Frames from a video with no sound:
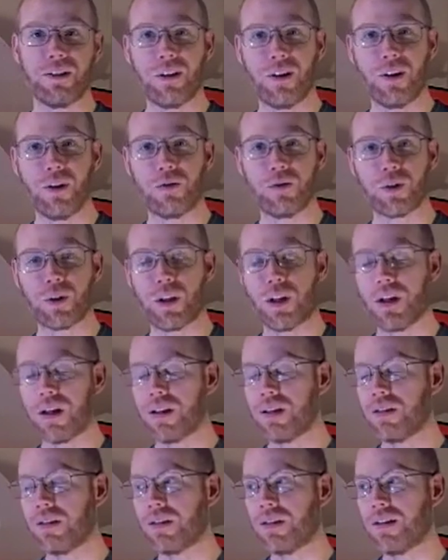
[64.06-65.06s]
overall
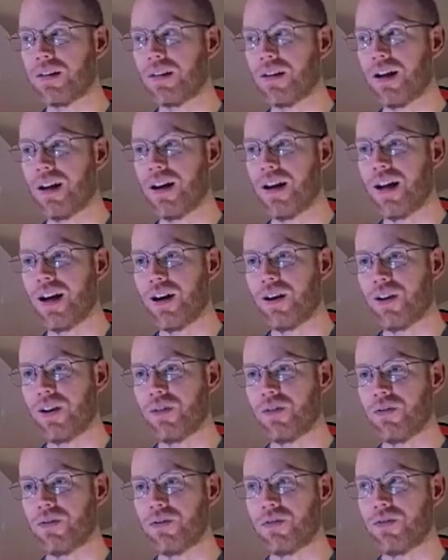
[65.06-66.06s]
uh, out
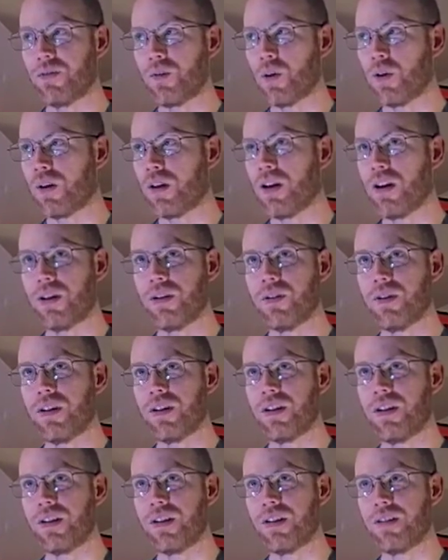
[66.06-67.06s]
of
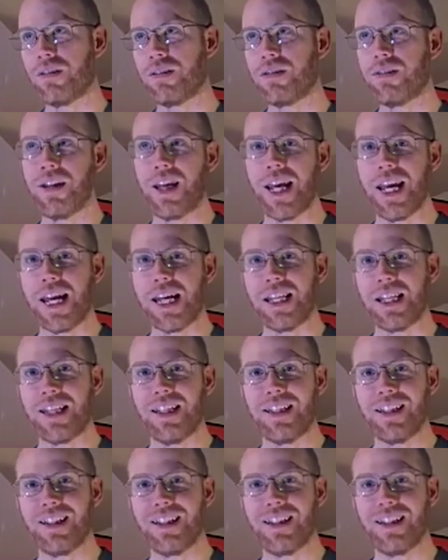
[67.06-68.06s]
480.
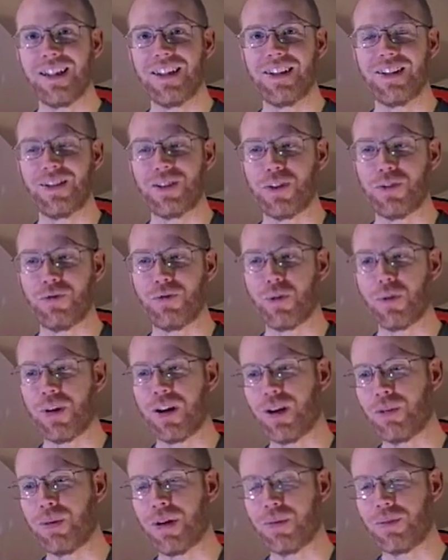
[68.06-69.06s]
So four, Air
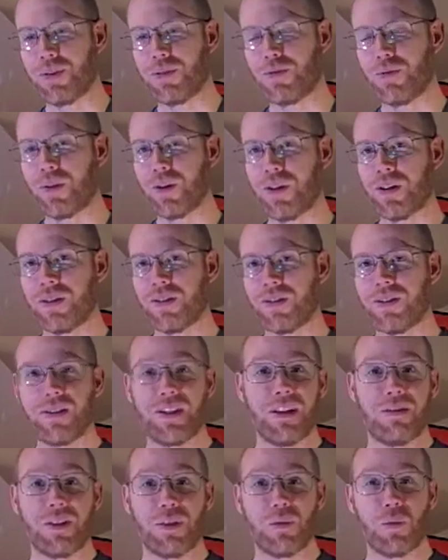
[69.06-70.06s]
Pup's
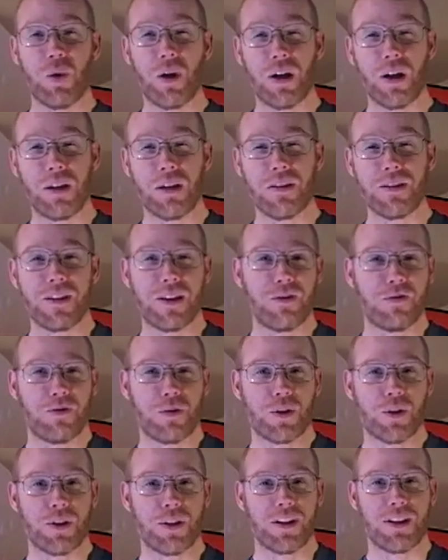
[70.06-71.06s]
471 instead of
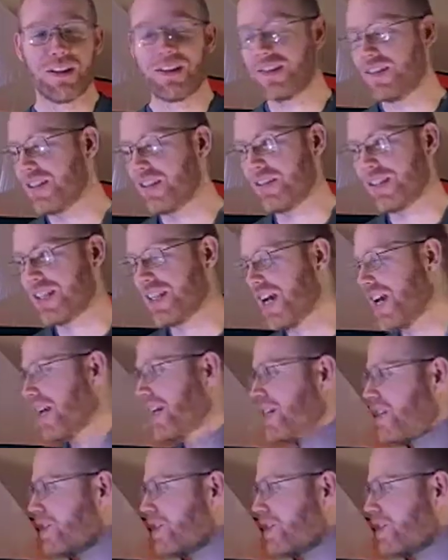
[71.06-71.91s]
479